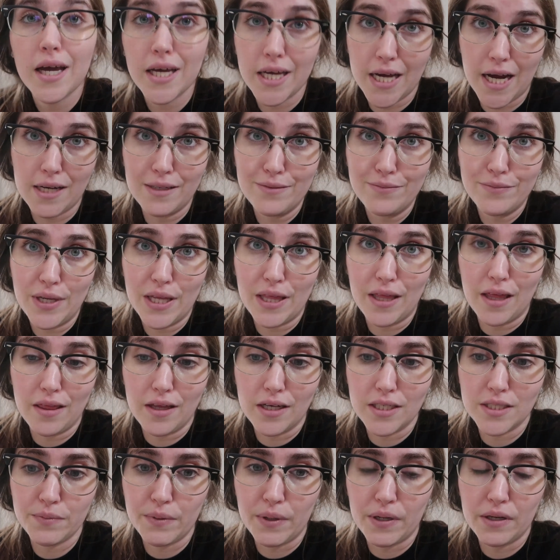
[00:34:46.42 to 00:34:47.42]
Yeah, I think
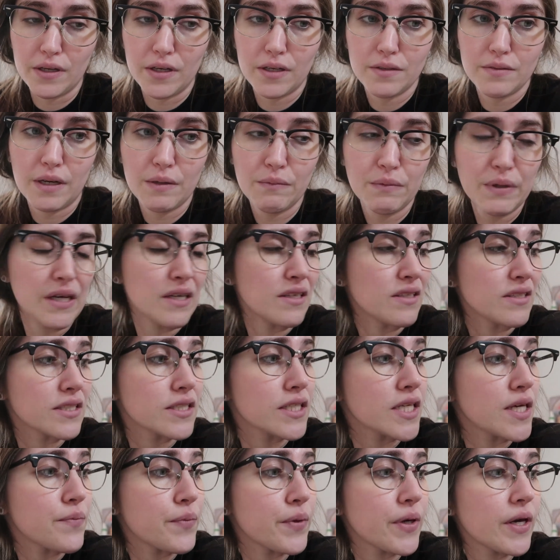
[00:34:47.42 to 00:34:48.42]
that's about it. I'm getting
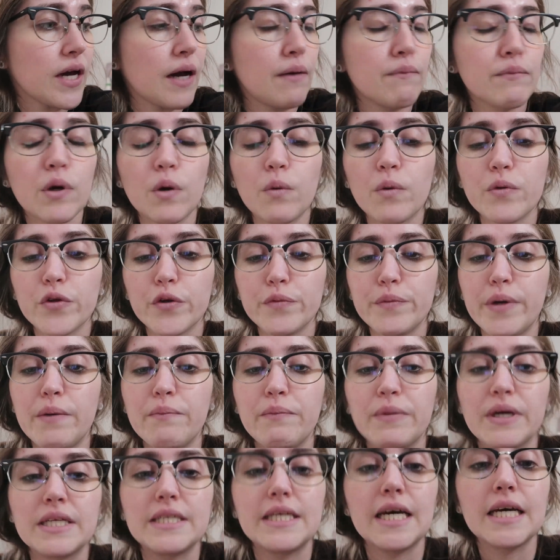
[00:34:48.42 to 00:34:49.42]
sleepy. I'm going through my
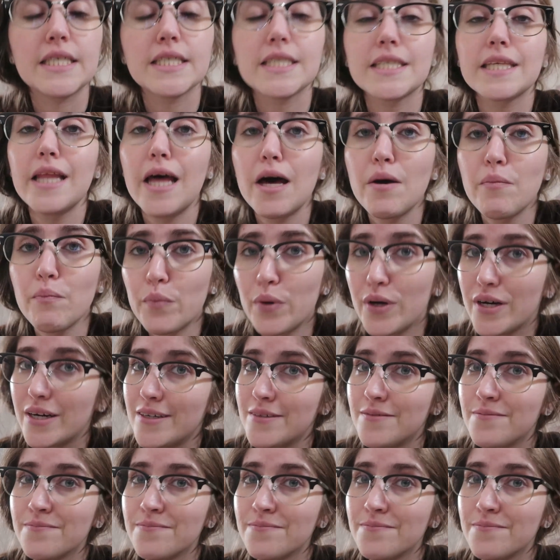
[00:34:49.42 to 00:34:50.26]
midday slump.